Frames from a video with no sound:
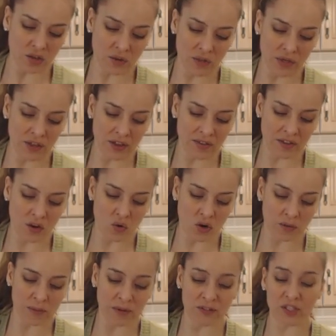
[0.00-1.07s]
don't think that
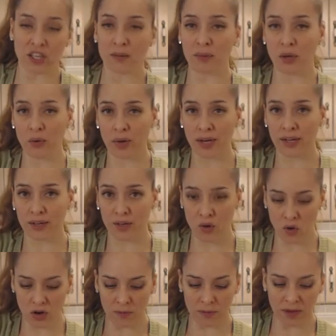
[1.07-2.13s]
corned beef is going to be quick.
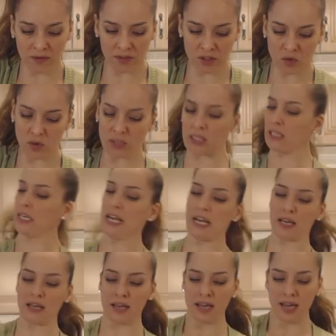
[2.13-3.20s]
Corned beef is going to
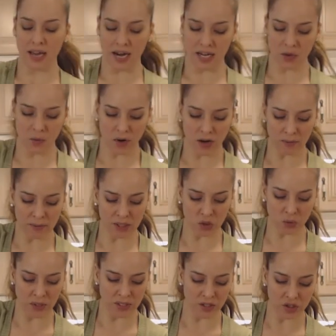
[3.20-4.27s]
take anywhere
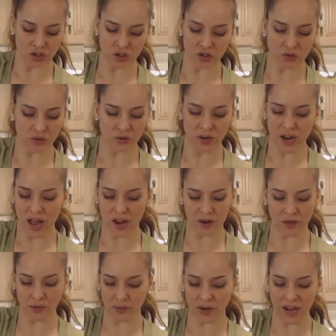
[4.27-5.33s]
between two
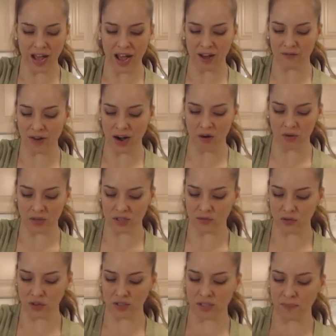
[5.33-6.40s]
and three and a half hours
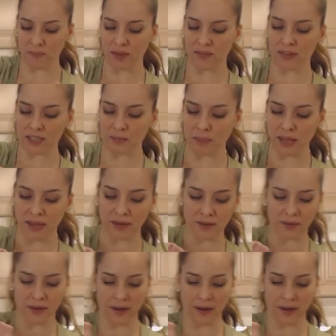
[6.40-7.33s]
for something this big,